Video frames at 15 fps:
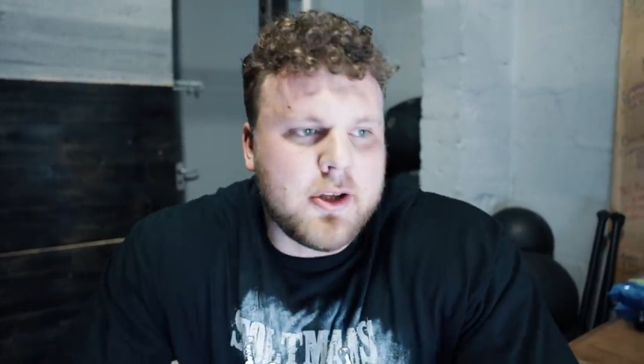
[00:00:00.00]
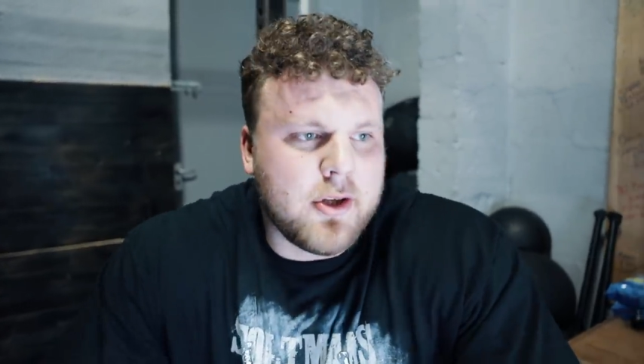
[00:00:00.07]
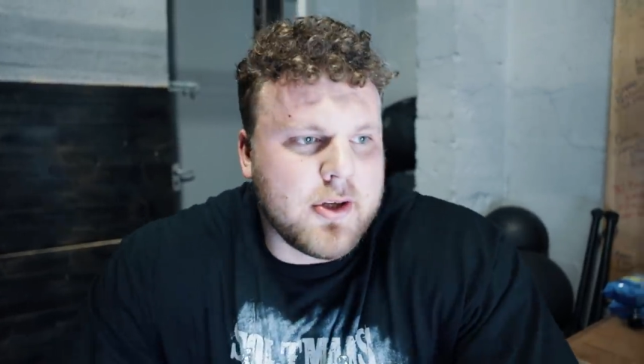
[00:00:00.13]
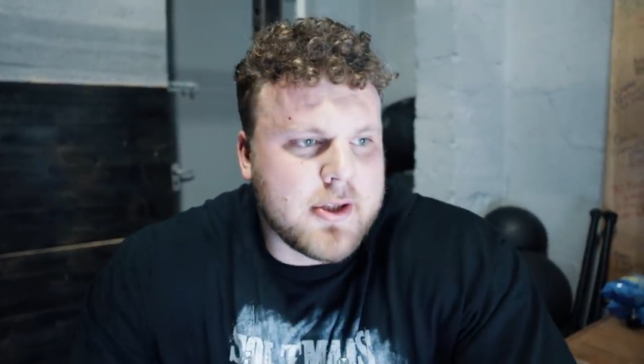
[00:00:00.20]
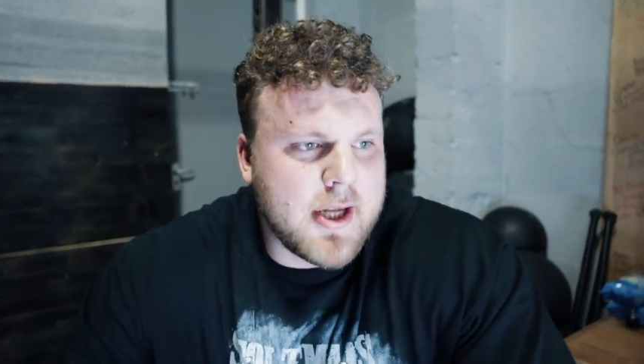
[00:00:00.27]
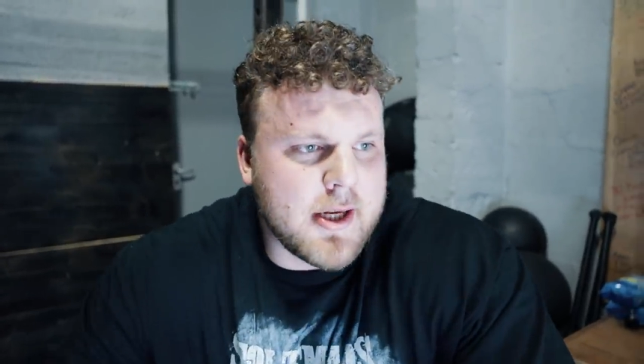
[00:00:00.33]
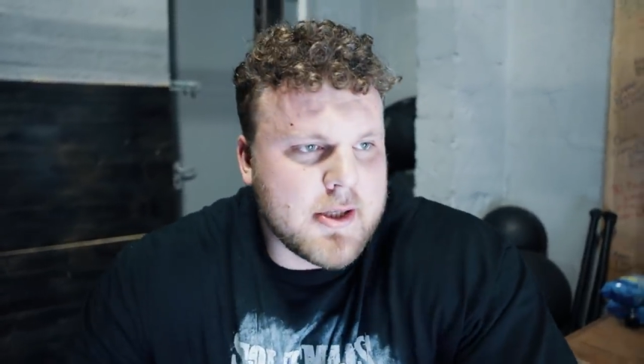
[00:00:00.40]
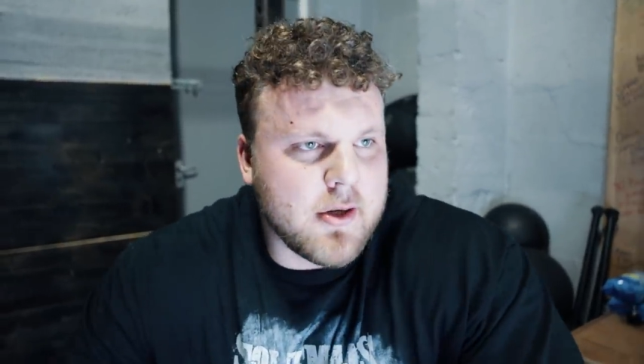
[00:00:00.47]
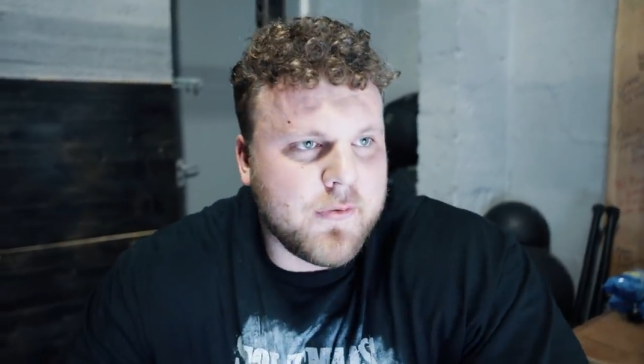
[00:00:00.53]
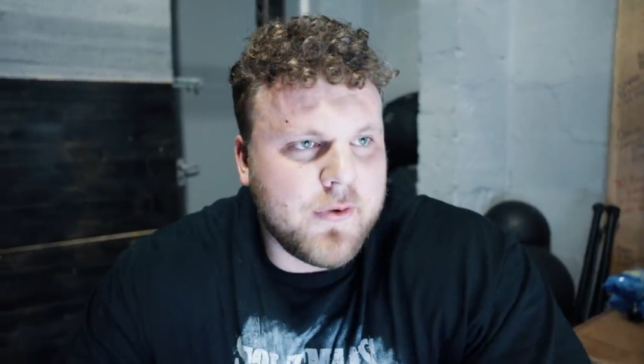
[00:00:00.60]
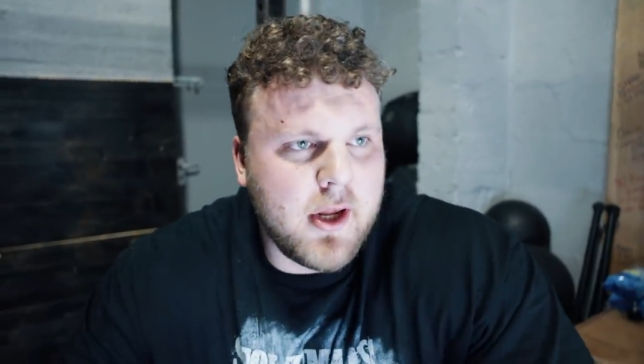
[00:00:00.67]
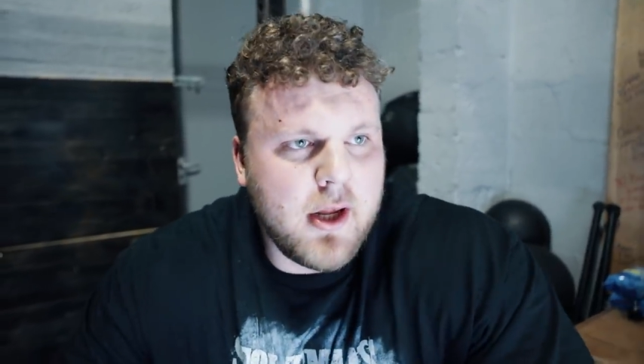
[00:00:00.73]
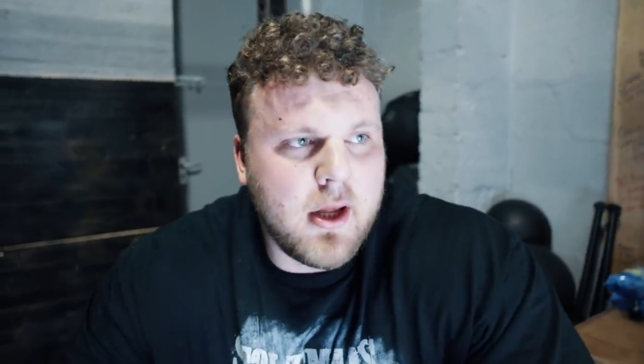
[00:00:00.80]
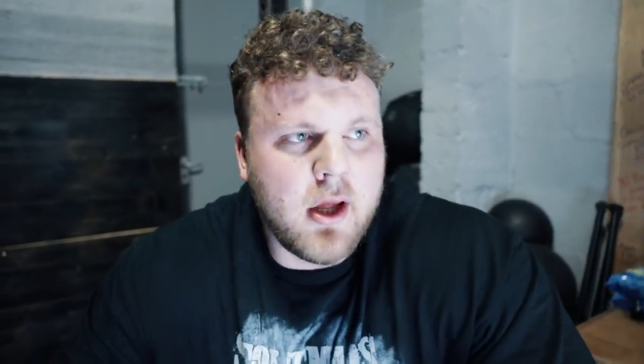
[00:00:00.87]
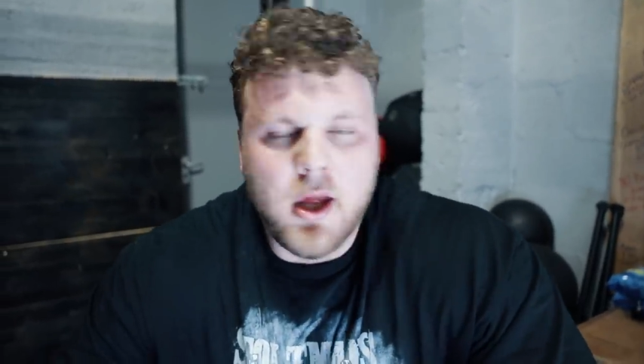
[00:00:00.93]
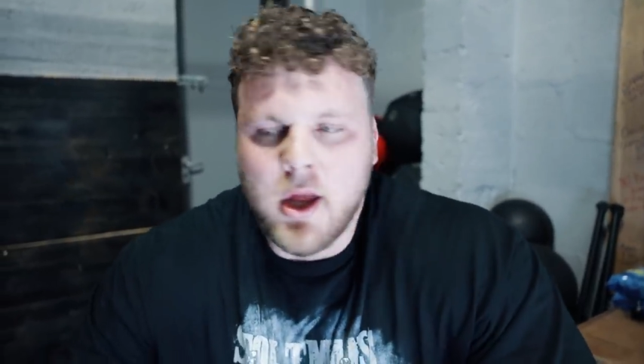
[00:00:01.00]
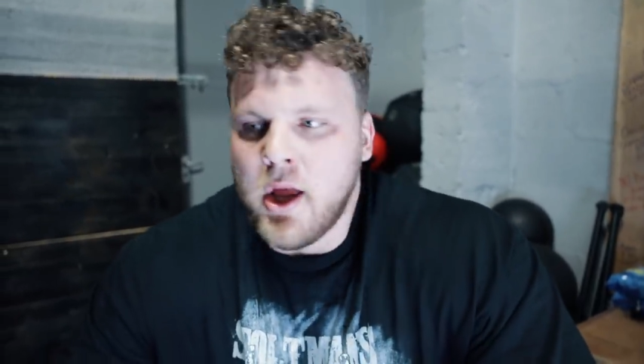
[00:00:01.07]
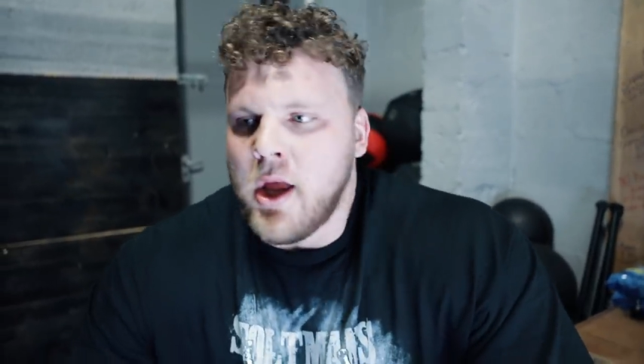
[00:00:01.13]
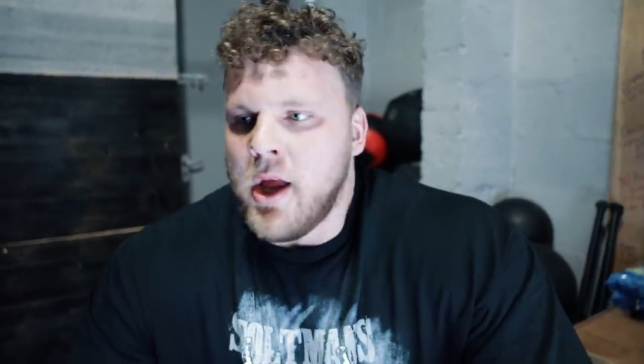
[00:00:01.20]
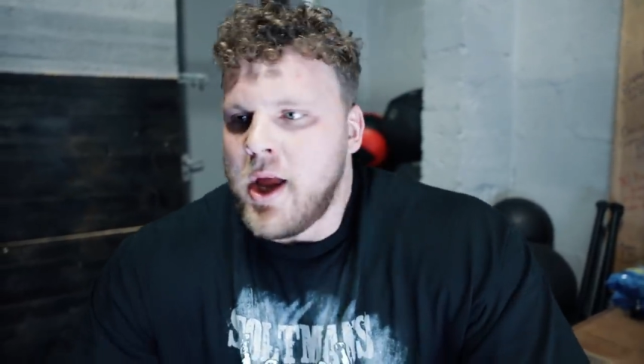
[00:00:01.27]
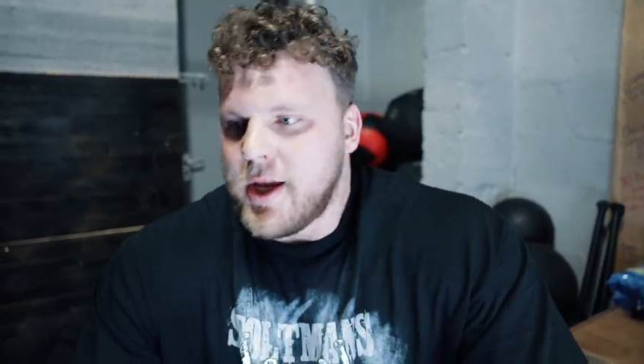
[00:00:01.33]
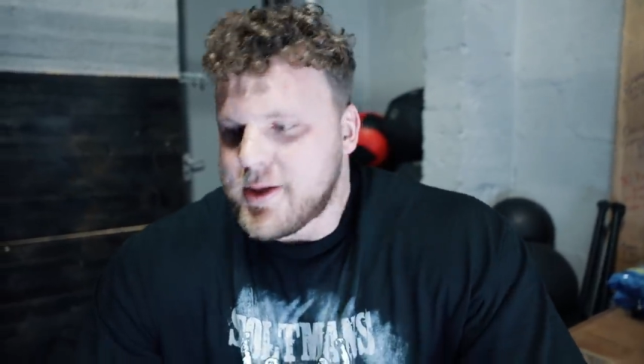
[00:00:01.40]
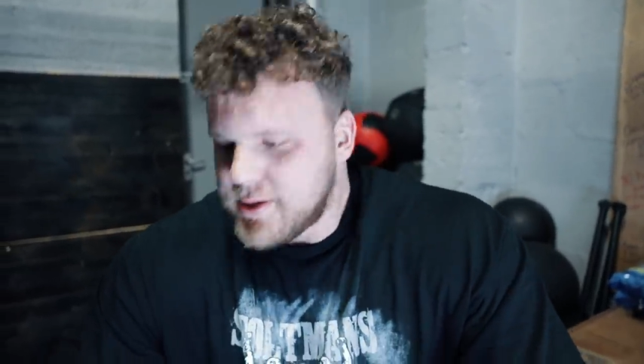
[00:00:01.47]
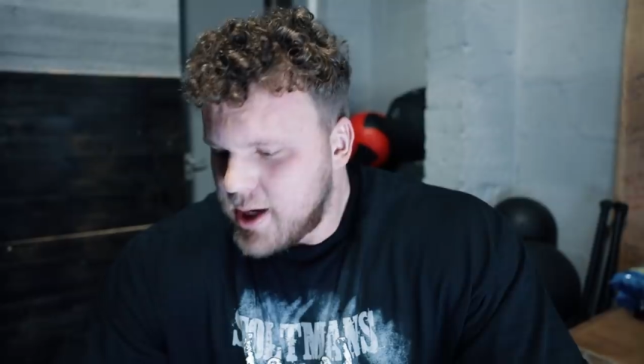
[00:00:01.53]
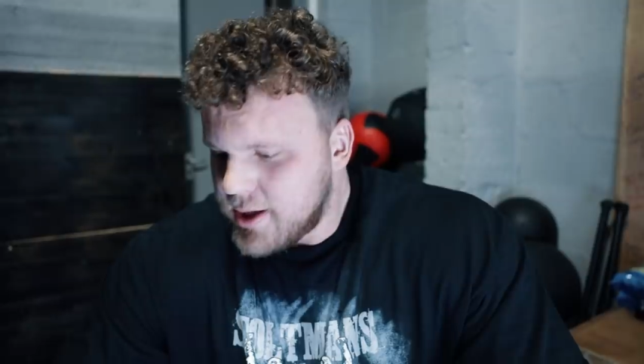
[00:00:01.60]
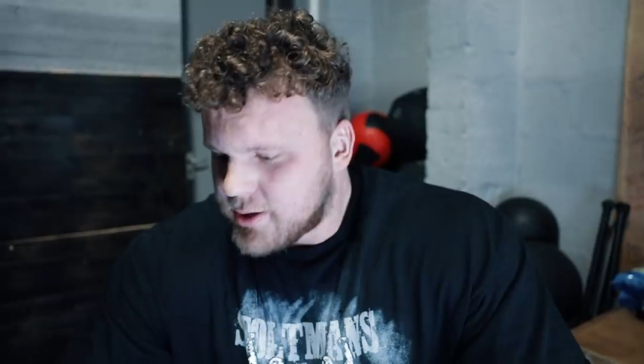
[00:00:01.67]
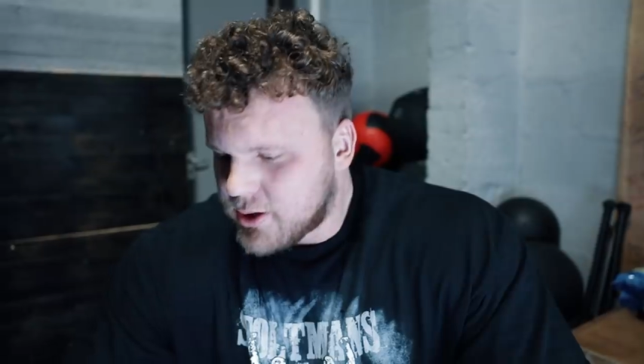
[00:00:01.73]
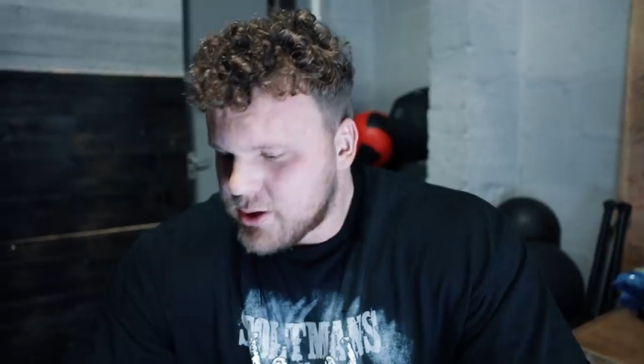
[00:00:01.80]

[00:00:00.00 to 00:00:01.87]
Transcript: Two sets of three. It's nice